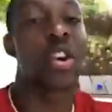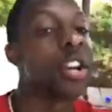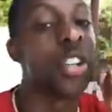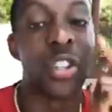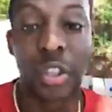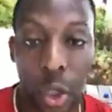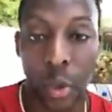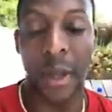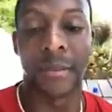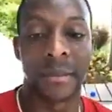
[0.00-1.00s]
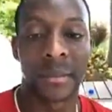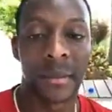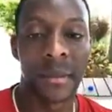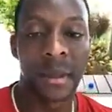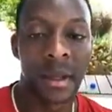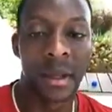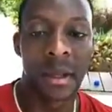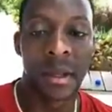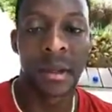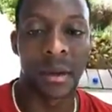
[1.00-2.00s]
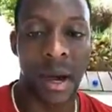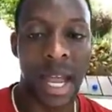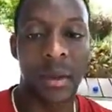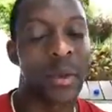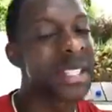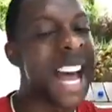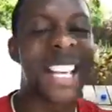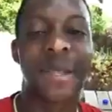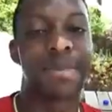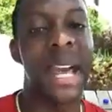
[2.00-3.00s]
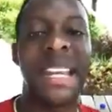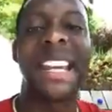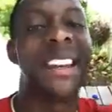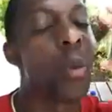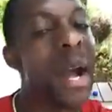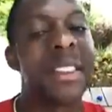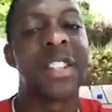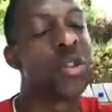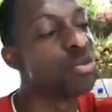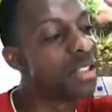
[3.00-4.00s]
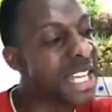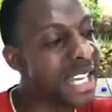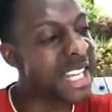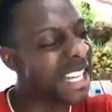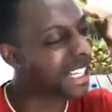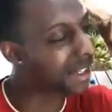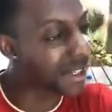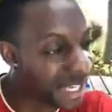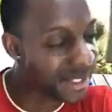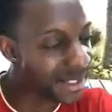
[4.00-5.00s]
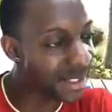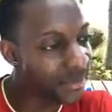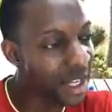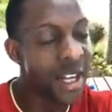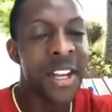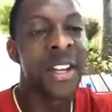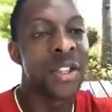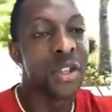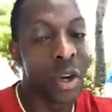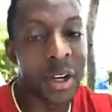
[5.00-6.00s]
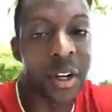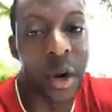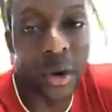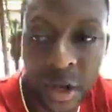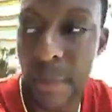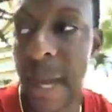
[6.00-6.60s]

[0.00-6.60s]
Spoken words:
you're gonna do it, right? Once I explain it in a way that you get it and it clicks, you're gonna go to your